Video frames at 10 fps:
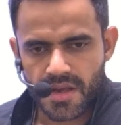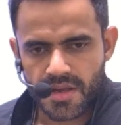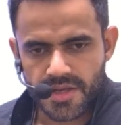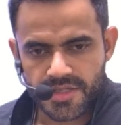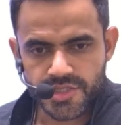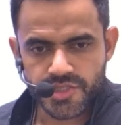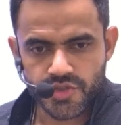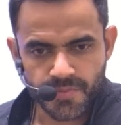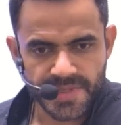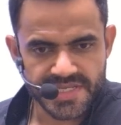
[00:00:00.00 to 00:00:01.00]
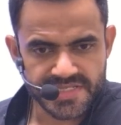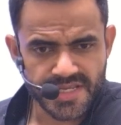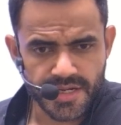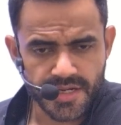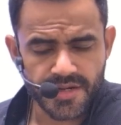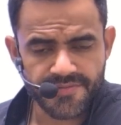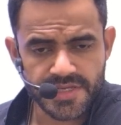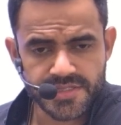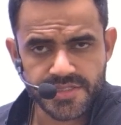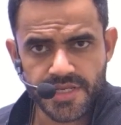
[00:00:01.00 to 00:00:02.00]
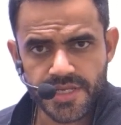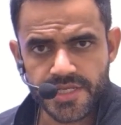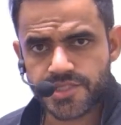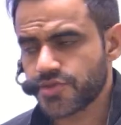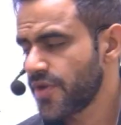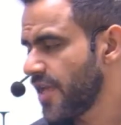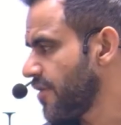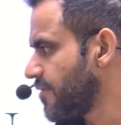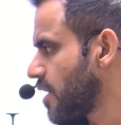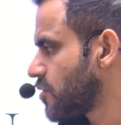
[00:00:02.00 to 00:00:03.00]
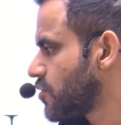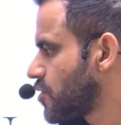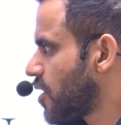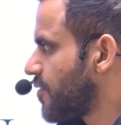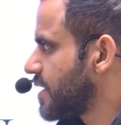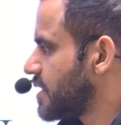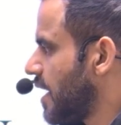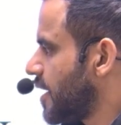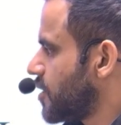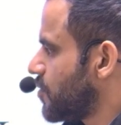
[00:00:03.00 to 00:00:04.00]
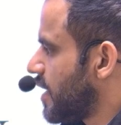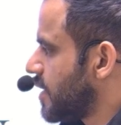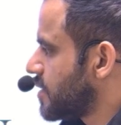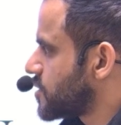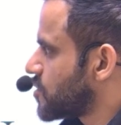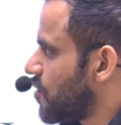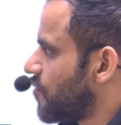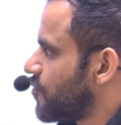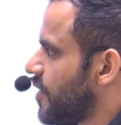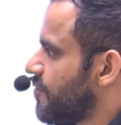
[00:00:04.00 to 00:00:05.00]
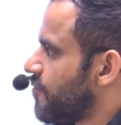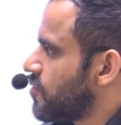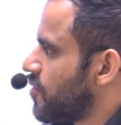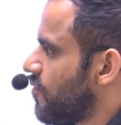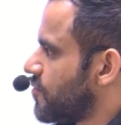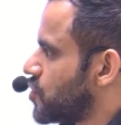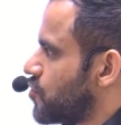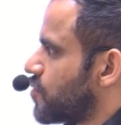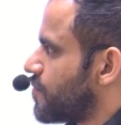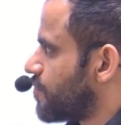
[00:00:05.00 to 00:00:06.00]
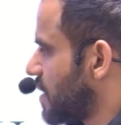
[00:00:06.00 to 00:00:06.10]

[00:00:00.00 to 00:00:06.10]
In this UPSC Current Affairs series, today we are going to cover the Hindu analysis of 24th of June.